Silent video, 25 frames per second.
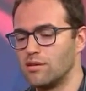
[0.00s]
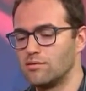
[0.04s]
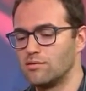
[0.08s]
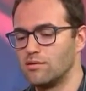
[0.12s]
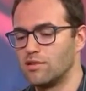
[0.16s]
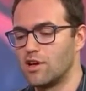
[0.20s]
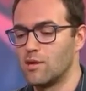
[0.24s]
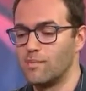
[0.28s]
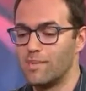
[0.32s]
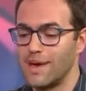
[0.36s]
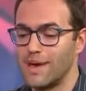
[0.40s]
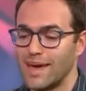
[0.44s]

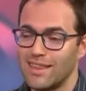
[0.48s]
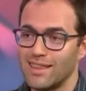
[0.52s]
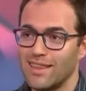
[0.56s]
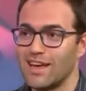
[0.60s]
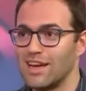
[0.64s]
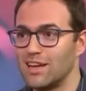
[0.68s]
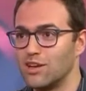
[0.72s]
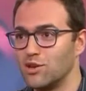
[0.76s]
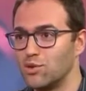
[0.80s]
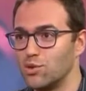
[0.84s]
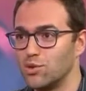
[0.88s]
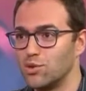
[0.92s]
command
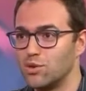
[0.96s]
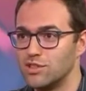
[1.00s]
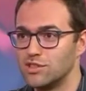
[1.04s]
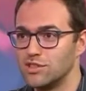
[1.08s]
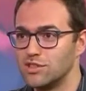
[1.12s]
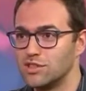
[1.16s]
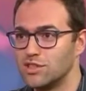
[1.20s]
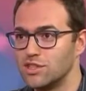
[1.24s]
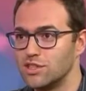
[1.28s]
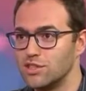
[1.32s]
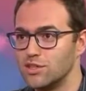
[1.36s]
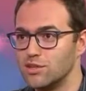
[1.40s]
line
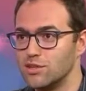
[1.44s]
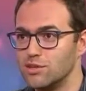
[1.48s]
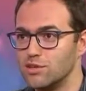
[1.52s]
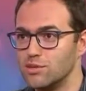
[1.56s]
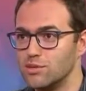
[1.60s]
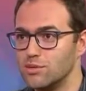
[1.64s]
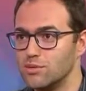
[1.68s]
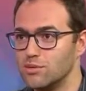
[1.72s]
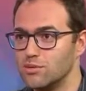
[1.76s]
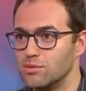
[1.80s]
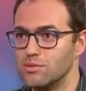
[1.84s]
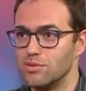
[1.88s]
tools
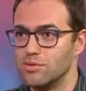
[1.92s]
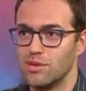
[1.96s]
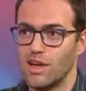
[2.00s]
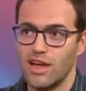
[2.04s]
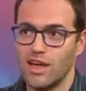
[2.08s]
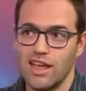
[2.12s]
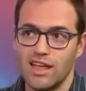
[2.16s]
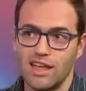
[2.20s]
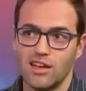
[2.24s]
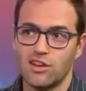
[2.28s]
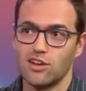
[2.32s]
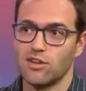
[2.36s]
to
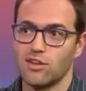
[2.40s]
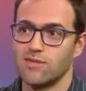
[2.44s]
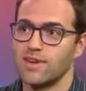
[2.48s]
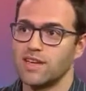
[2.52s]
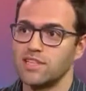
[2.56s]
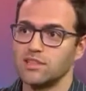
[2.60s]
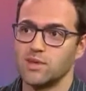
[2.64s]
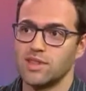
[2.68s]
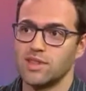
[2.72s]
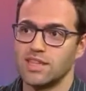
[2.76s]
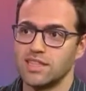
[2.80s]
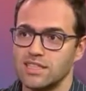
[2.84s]

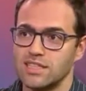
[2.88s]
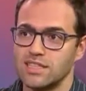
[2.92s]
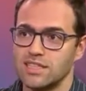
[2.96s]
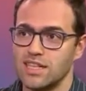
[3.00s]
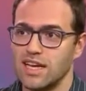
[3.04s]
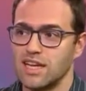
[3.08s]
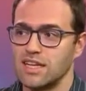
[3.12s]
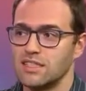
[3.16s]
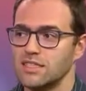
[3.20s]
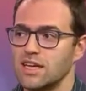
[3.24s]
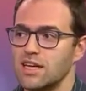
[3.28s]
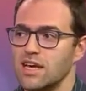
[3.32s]
interface with
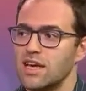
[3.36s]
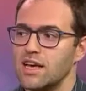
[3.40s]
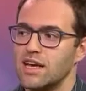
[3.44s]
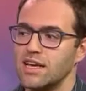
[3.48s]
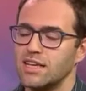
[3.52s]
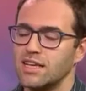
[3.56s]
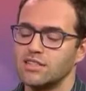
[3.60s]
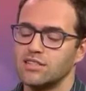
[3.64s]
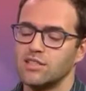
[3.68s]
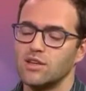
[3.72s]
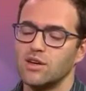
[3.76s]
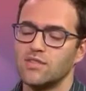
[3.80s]
Exchange.
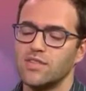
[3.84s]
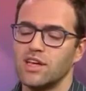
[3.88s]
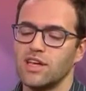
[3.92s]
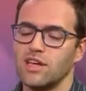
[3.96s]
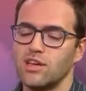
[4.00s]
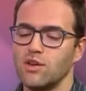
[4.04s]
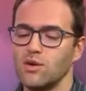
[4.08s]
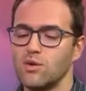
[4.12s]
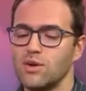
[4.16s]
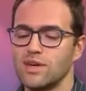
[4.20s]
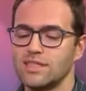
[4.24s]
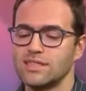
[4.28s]
And so if they
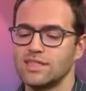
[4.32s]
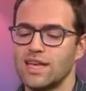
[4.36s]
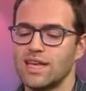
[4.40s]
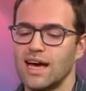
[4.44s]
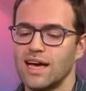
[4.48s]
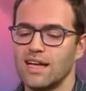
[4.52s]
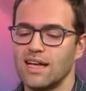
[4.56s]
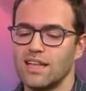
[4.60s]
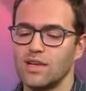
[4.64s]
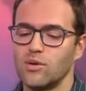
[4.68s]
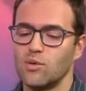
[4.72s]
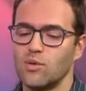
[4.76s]
knew
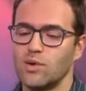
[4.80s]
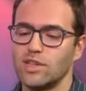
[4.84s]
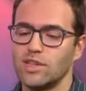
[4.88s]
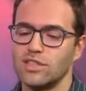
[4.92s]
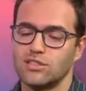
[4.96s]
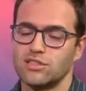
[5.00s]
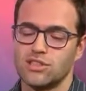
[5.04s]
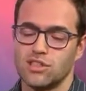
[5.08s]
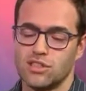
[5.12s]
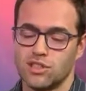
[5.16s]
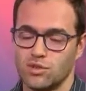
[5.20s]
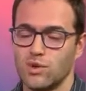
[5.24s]
exactly
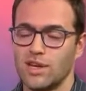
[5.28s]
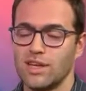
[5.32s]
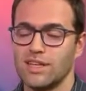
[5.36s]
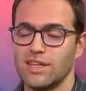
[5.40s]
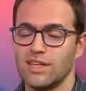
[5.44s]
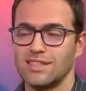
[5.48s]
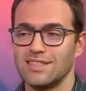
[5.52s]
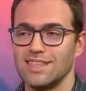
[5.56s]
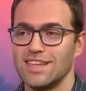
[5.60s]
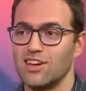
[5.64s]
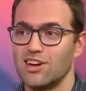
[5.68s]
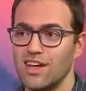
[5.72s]
what
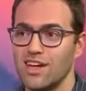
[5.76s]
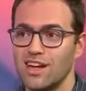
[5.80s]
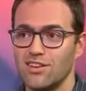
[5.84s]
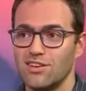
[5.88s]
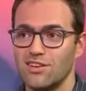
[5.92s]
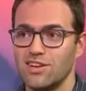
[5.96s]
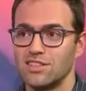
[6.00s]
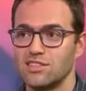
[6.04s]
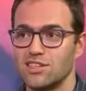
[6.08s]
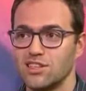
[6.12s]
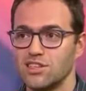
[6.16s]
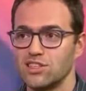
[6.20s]
his internet
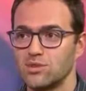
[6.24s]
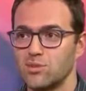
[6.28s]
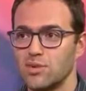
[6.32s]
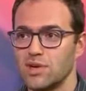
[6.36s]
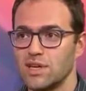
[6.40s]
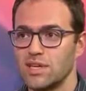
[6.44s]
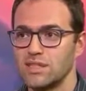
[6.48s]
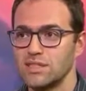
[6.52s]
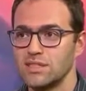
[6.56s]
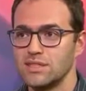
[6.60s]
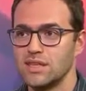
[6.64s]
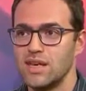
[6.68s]
research
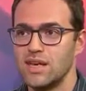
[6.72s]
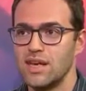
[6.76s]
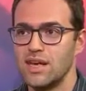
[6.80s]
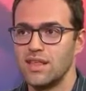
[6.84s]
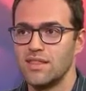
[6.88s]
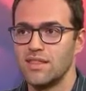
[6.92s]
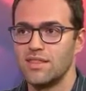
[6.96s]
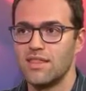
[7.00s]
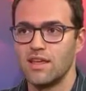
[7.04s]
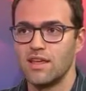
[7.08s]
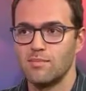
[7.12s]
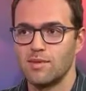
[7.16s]
was,
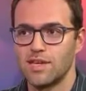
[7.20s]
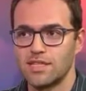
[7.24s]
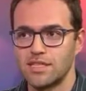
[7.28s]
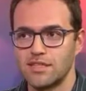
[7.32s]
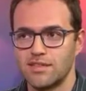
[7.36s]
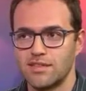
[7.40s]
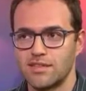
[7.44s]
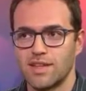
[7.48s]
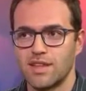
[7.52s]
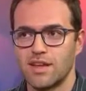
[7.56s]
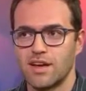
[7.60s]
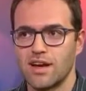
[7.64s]
then they
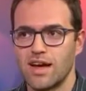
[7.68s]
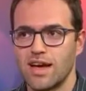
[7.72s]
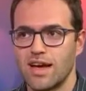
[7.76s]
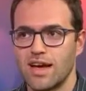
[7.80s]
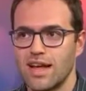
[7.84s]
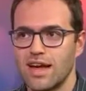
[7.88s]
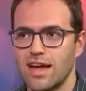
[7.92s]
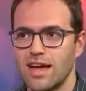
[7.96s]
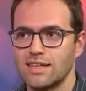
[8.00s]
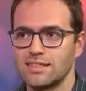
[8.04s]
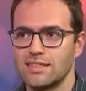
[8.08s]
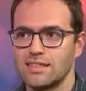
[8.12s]
must have either
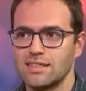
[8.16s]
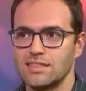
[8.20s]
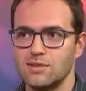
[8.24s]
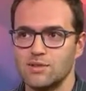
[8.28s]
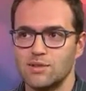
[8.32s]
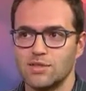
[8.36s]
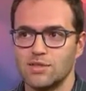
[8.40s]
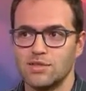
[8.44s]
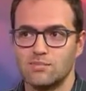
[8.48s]
had access to his